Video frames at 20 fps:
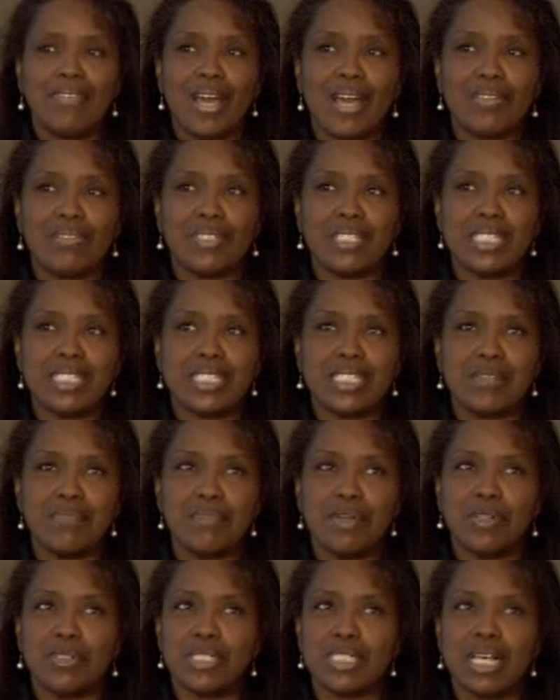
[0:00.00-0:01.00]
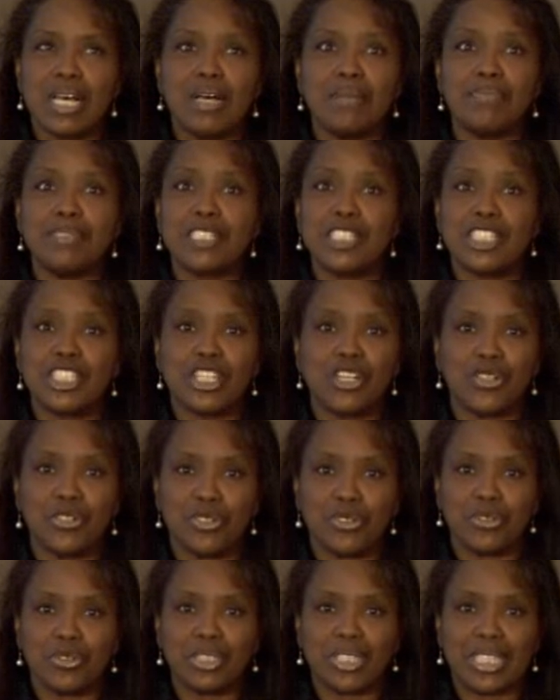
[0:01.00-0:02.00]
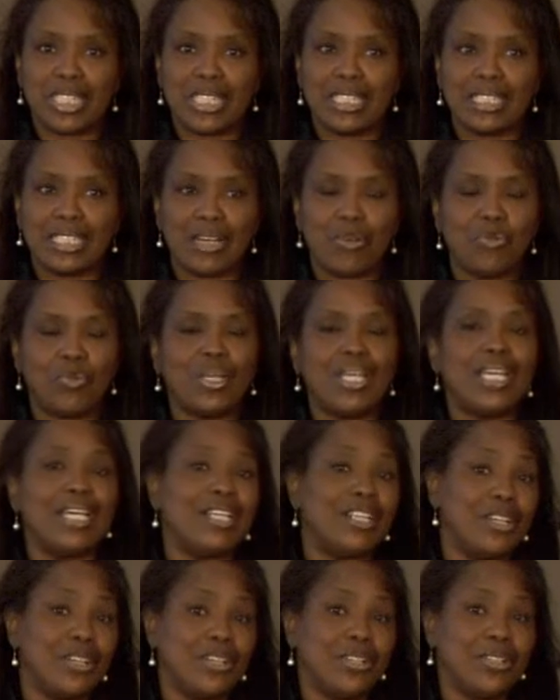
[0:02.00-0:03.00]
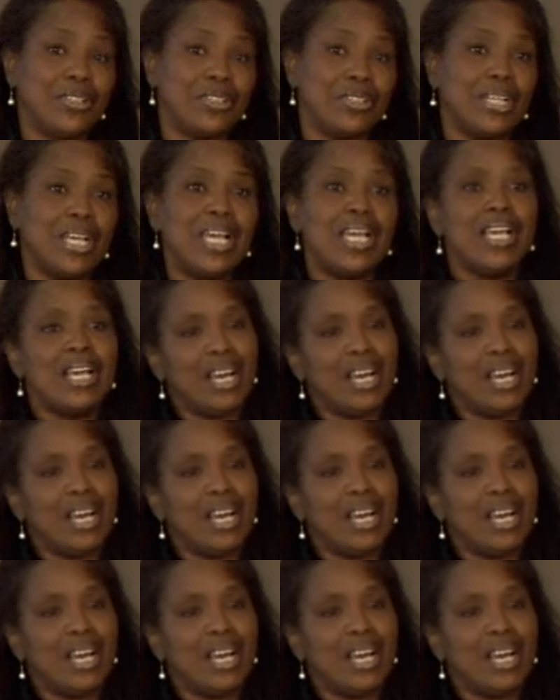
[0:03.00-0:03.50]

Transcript: That was the most absurd thing that we had heard.